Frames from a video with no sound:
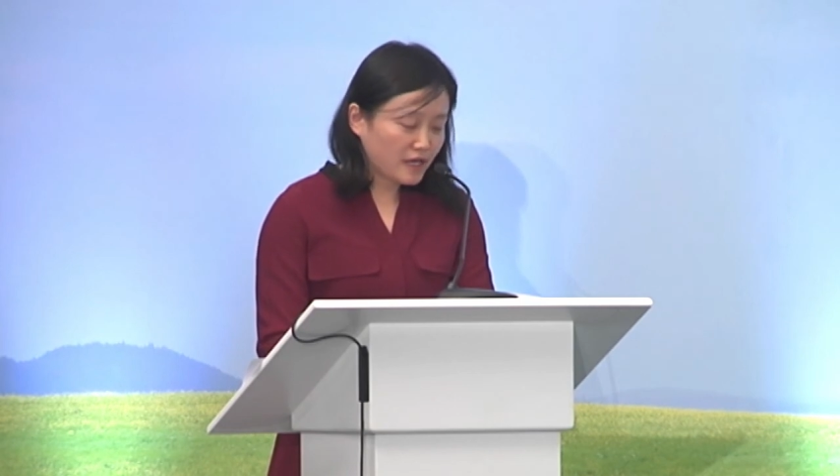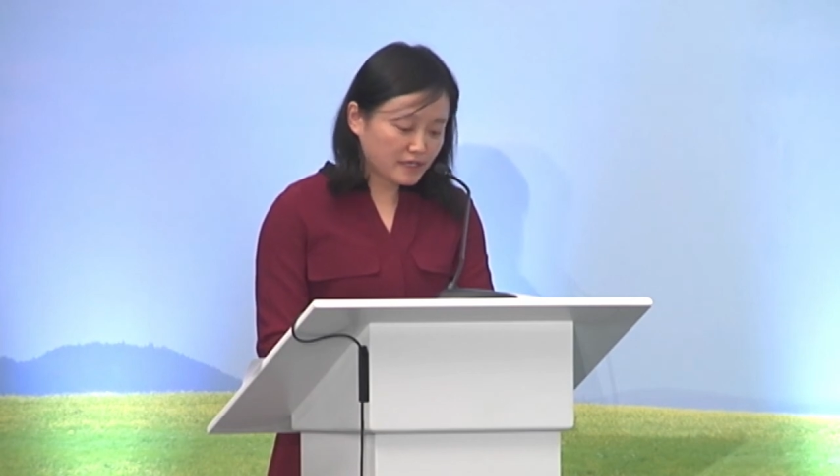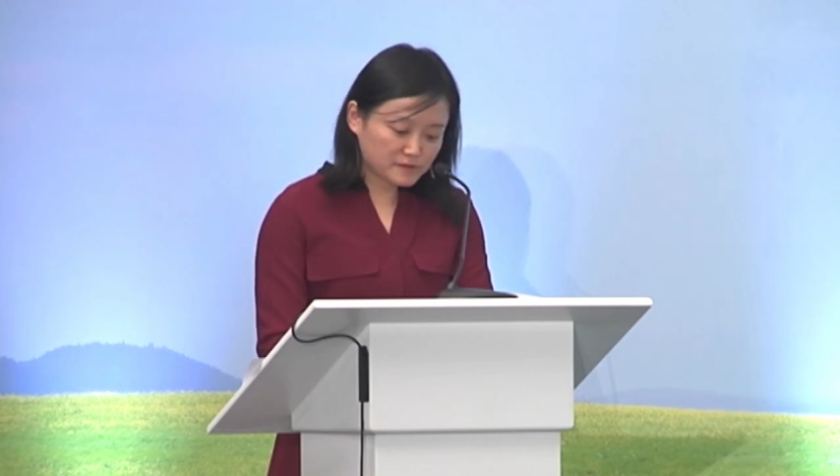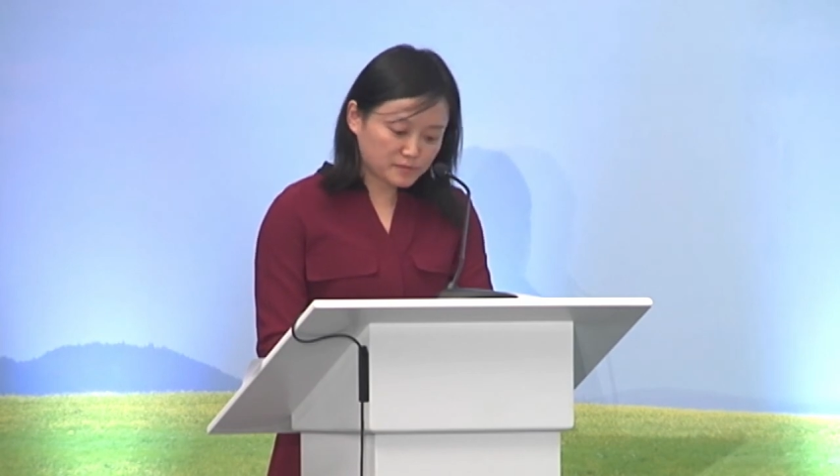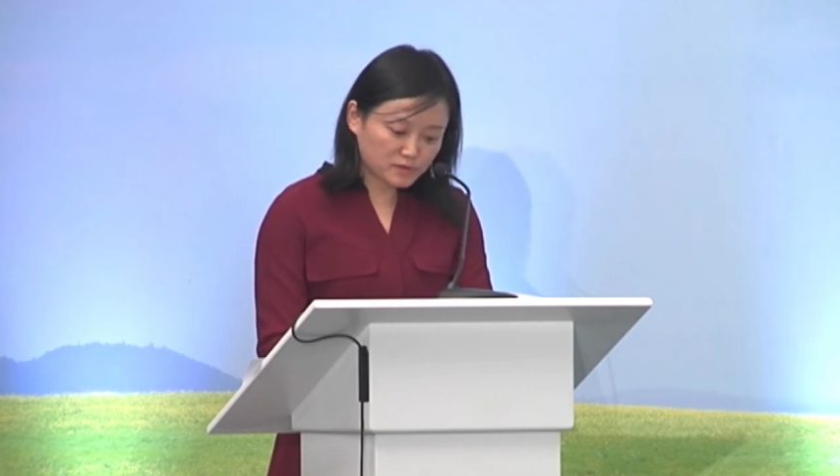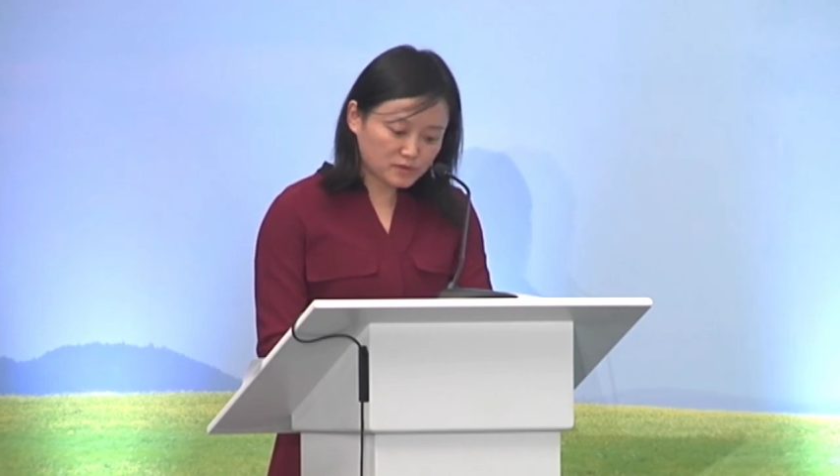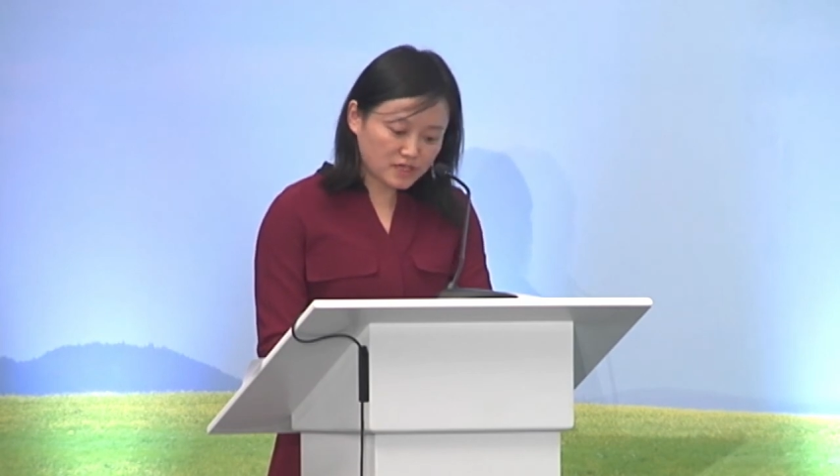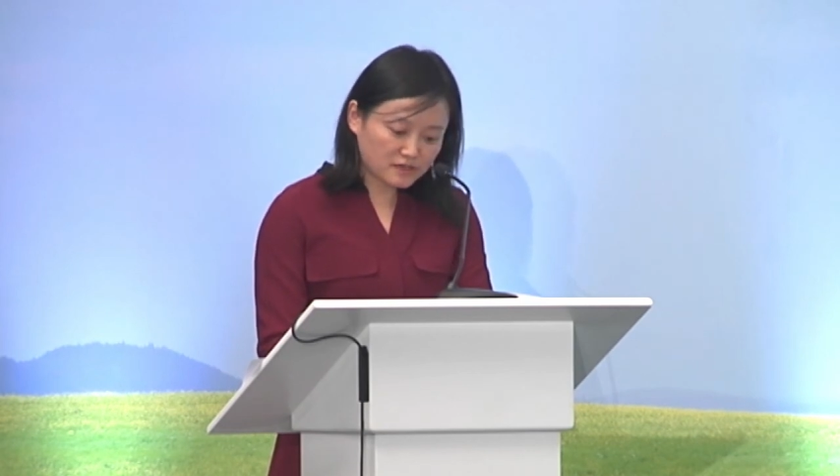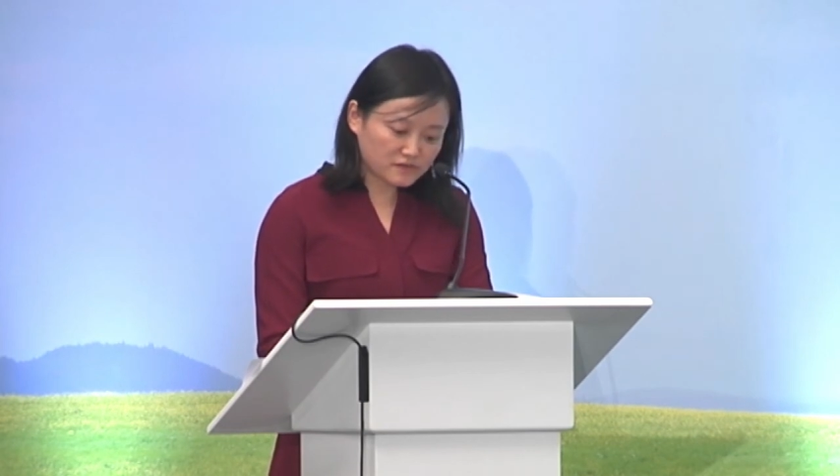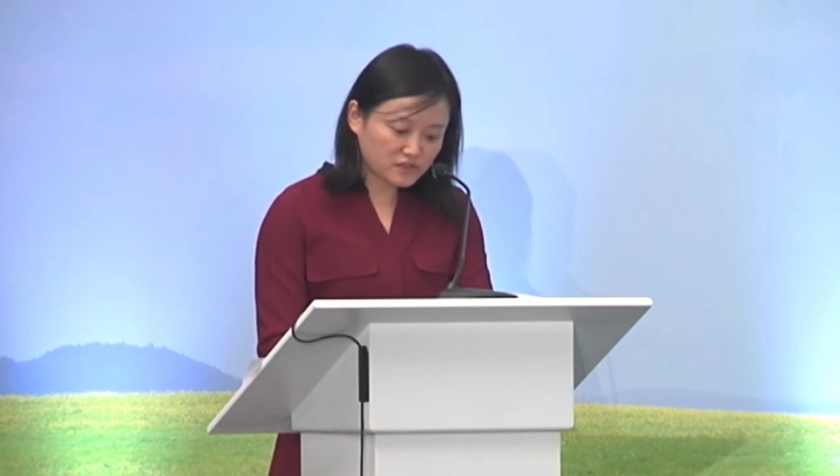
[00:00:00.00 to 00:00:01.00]
has put
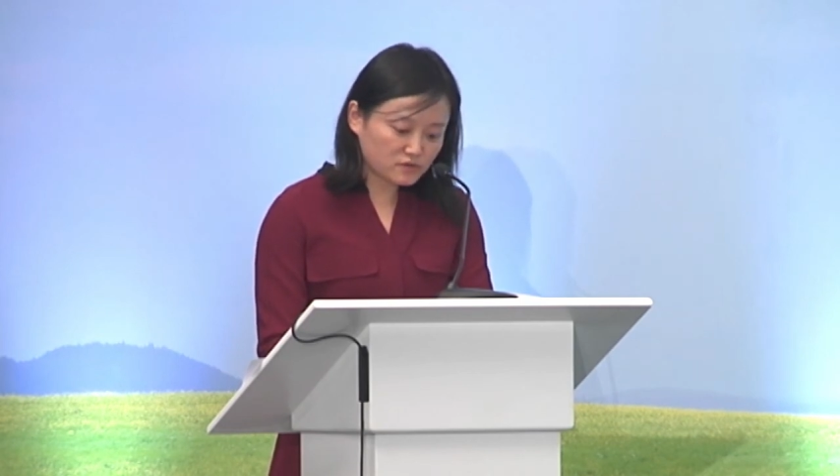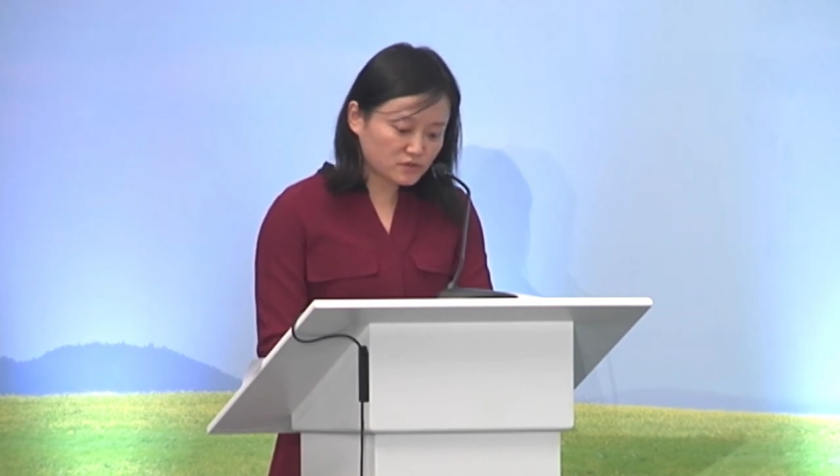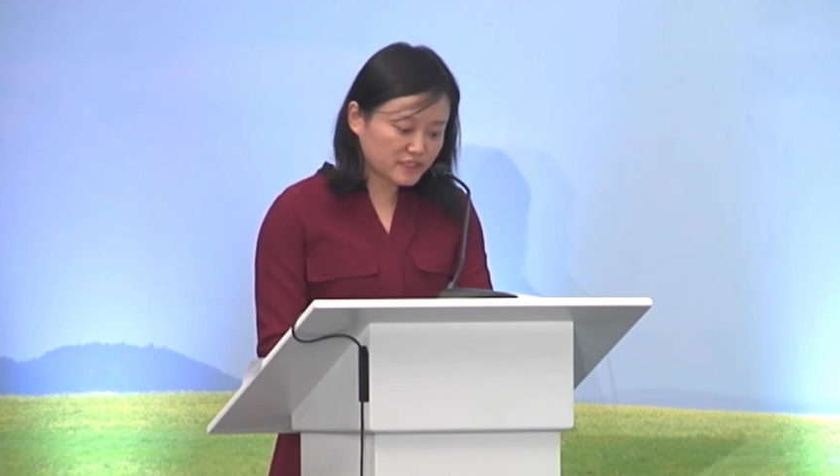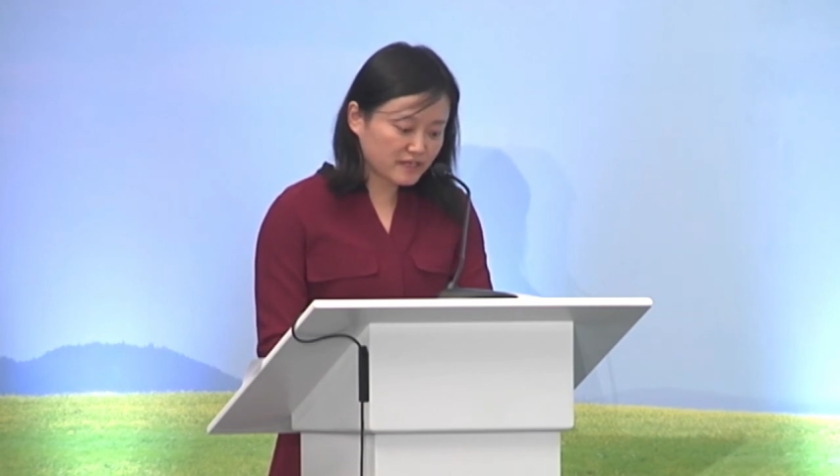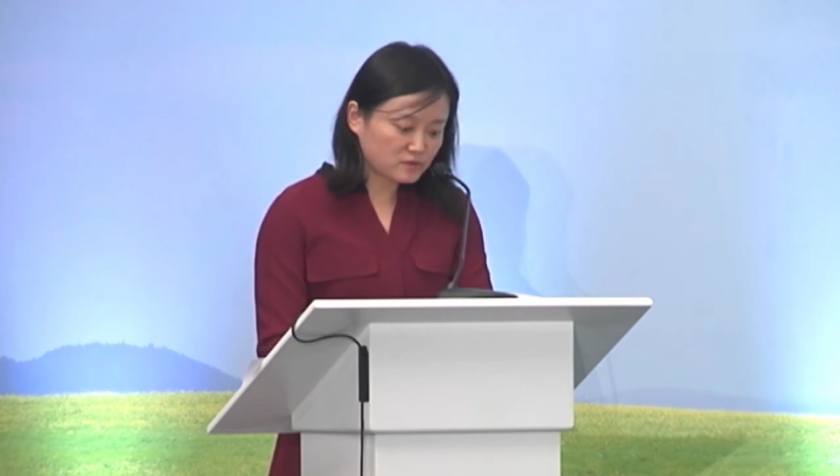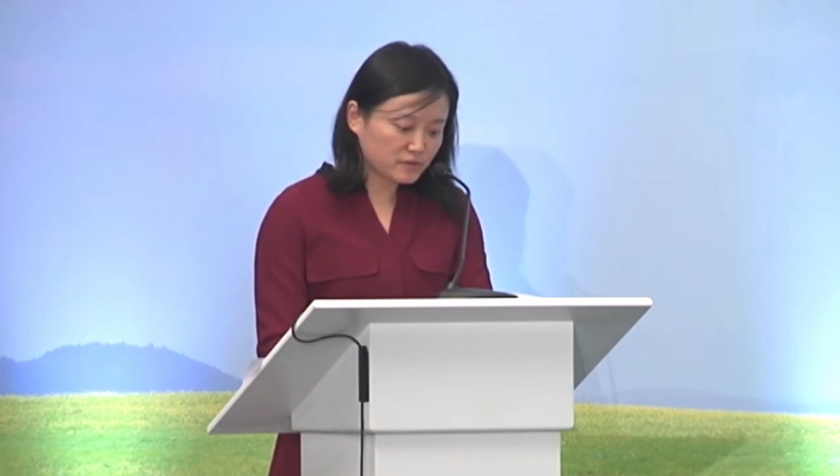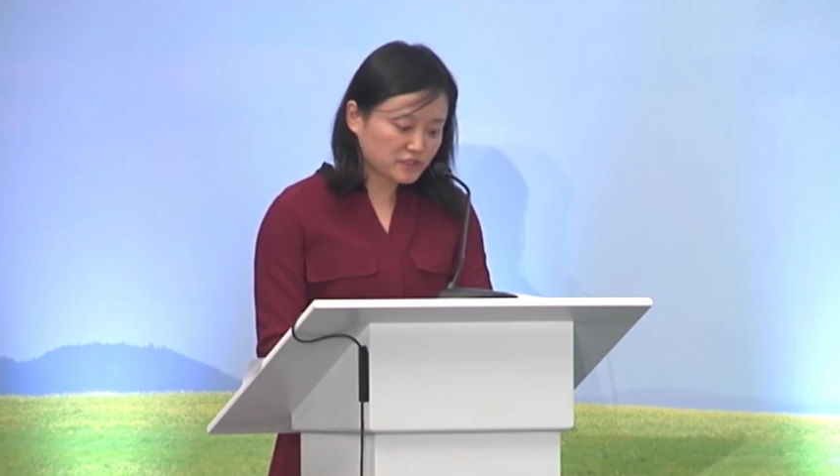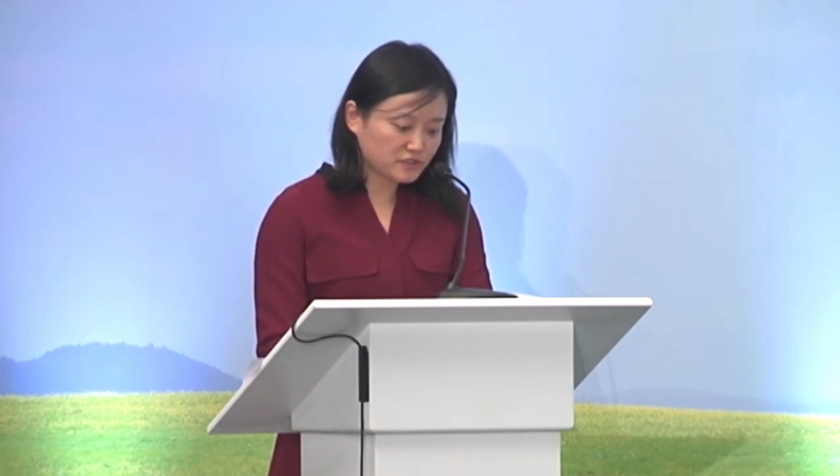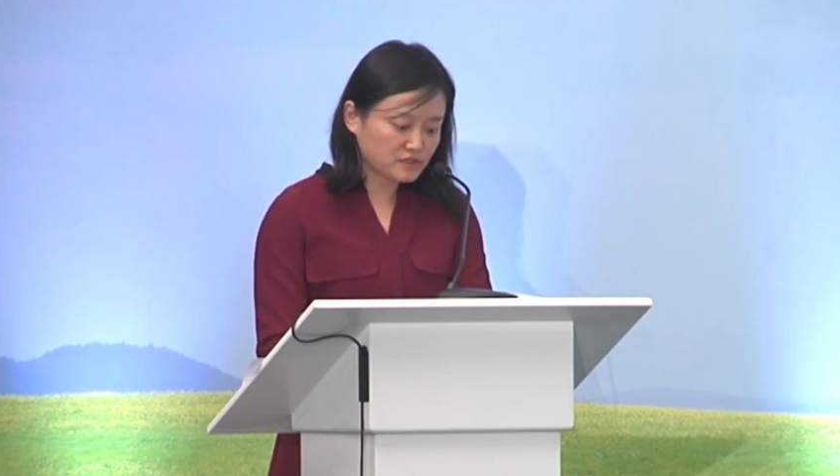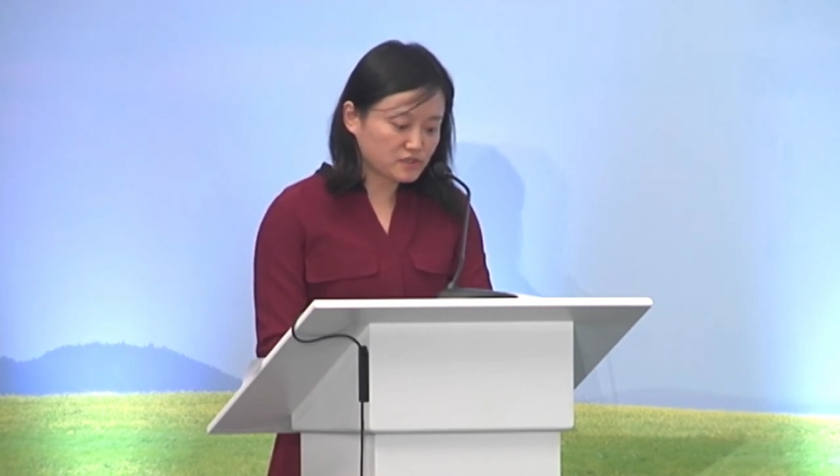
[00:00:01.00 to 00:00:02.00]
our new
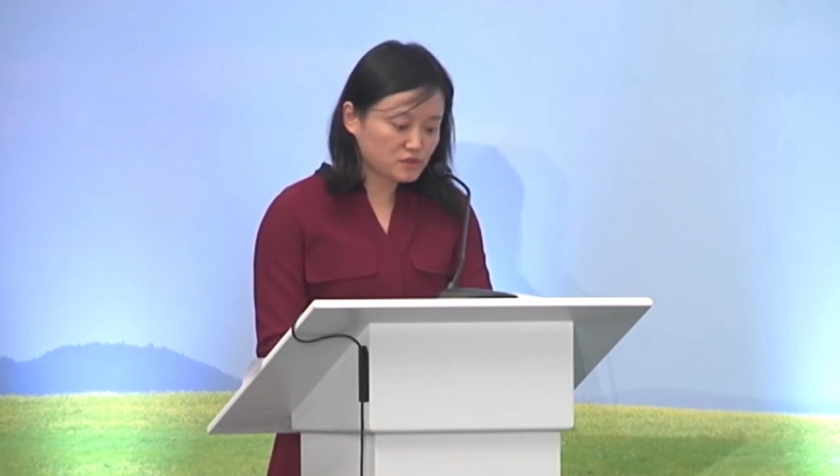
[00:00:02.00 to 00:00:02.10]
generation